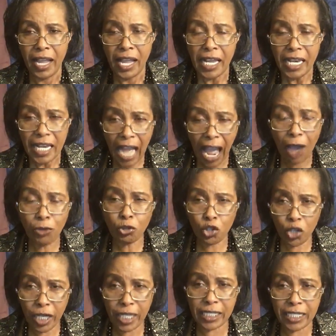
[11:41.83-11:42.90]
Now
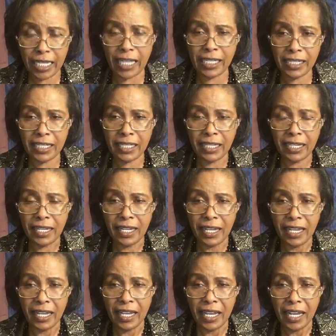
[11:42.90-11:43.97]
Jesus
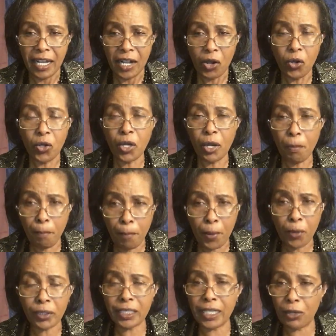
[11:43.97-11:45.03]

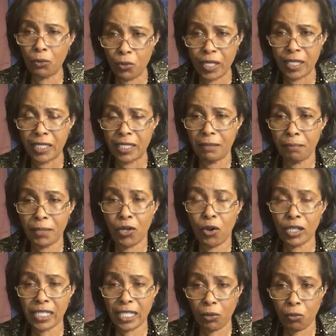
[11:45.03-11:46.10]
rebuked the wind because
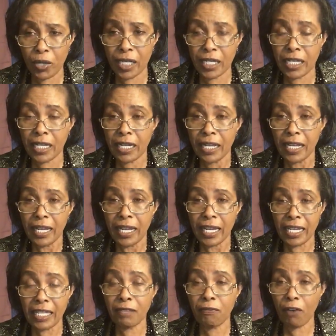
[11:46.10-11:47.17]
the wind
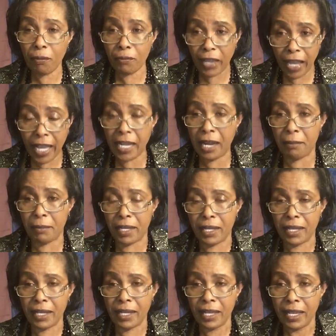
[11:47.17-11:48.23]
is from the enemy.
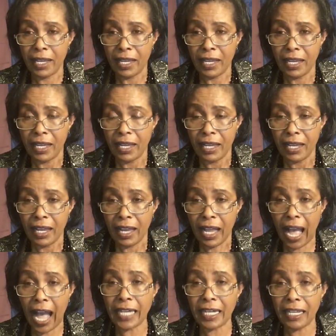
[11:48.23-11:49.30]

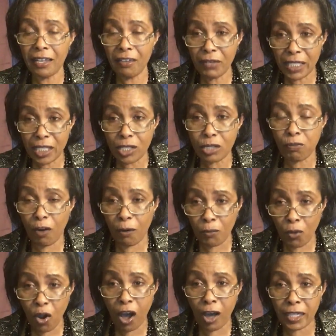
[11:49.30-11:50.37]
And if it is from
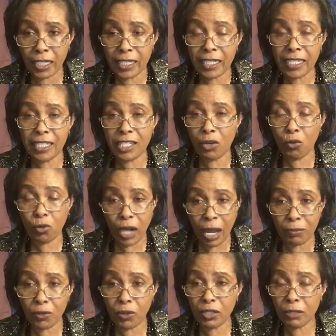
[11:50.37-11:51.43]
God, it could have
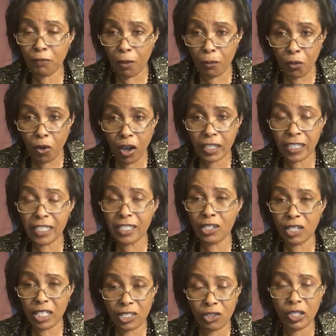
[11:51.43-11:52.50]
not from God. It,
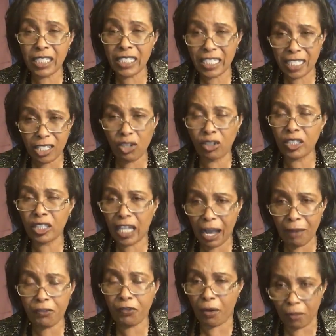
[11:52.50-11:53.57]
it, it did not come
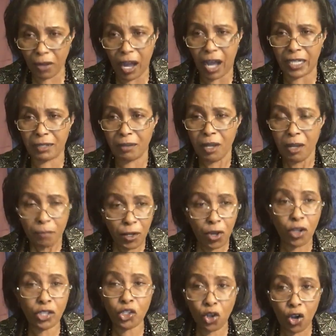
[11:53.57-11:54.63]
from God
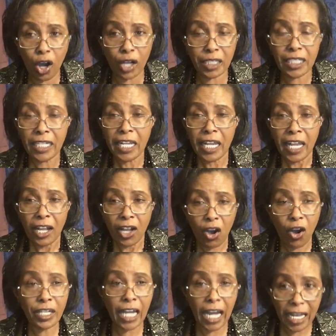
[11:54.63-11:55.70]
because God...
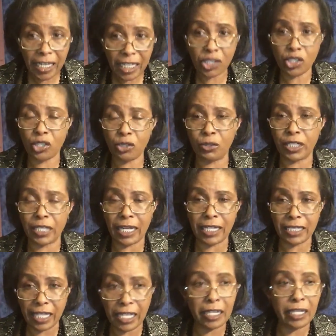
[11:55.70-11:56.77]
God understood that
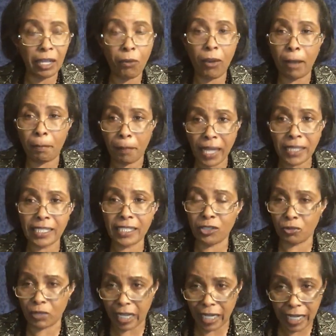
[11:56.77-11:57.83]
they, they were passing to
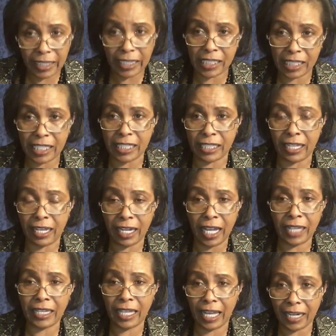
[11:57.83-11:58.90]
the another sea,
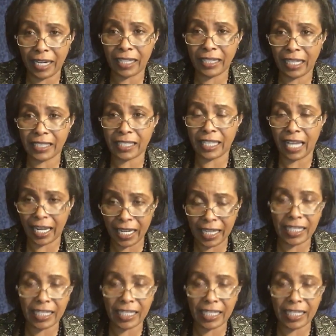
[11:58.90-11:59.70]
another, another, another